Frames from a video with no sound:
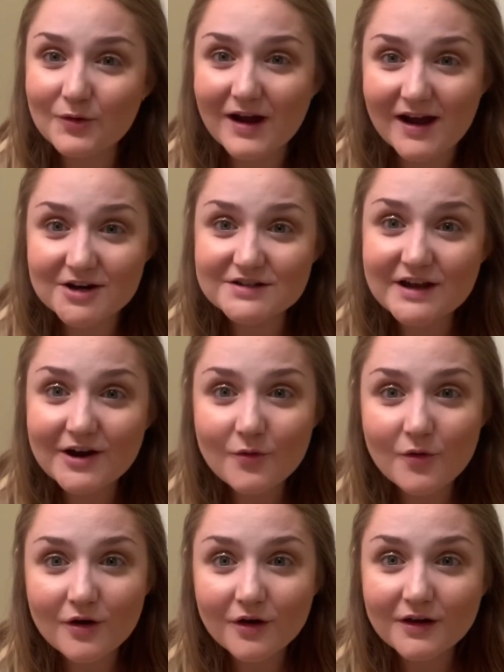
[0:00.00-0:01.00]
Eyeshadow
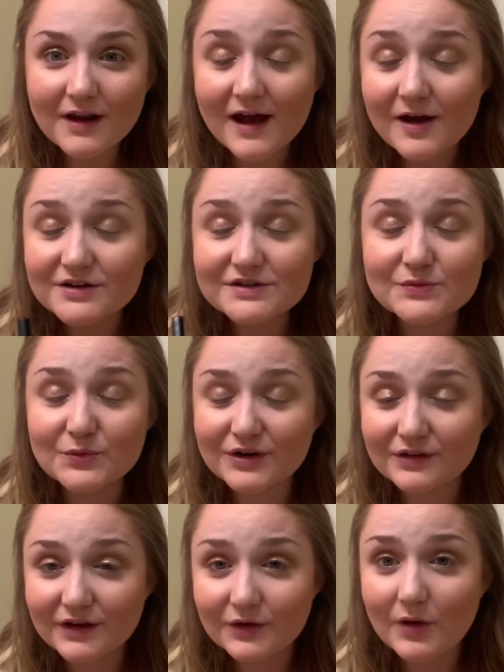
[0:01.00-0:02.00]
on. I just want to
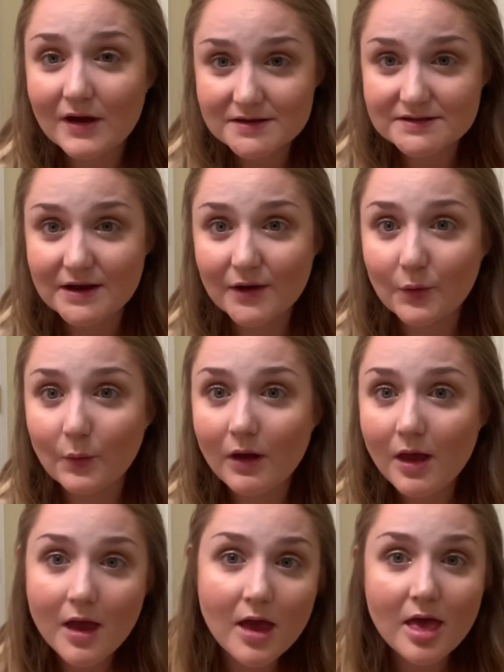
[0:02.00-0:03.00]
let you guys know,
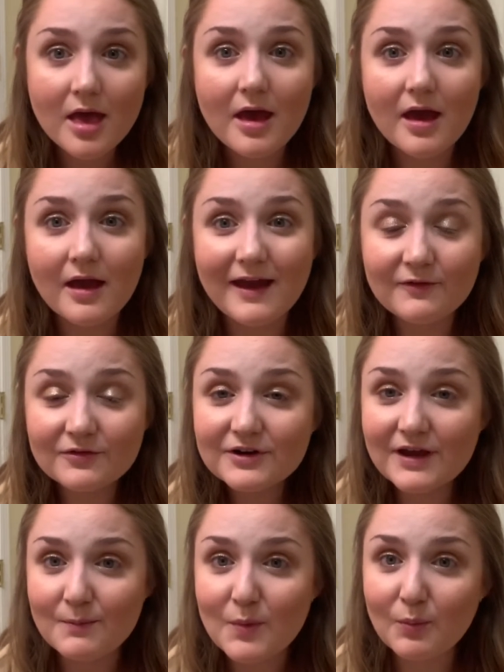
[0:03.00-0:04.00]
every
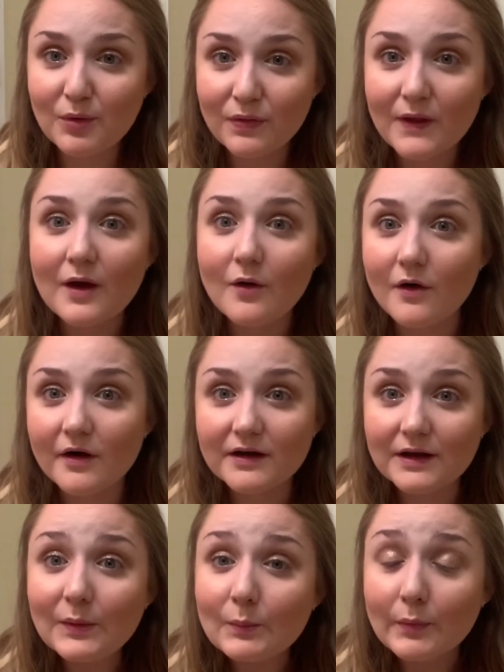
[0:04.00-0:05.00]
time I put that on,
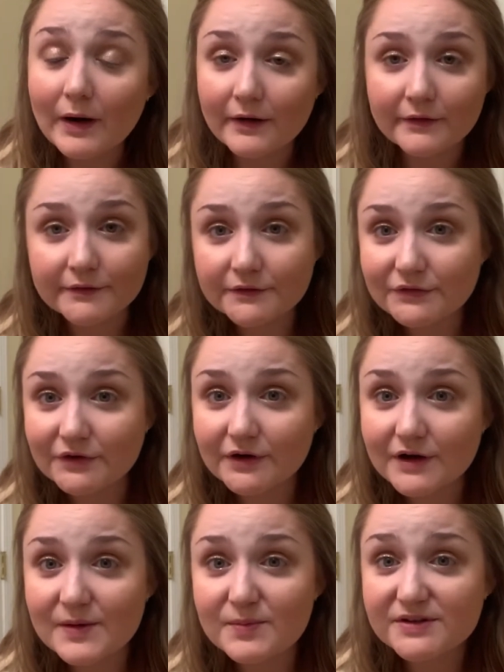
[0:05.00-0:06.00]
it burns for a
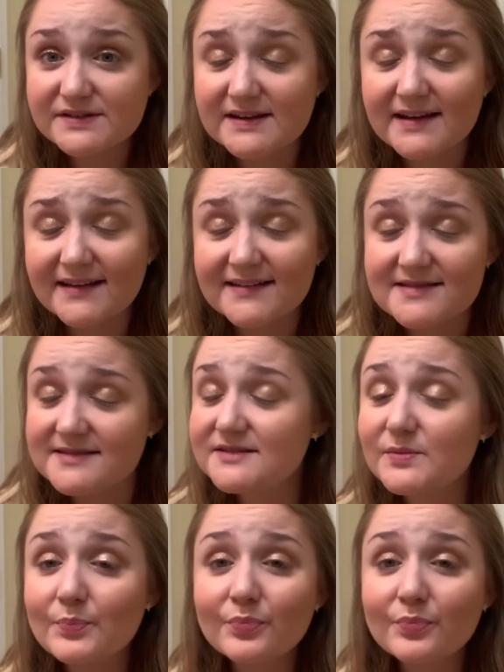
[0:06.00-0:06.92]
couple of seconds.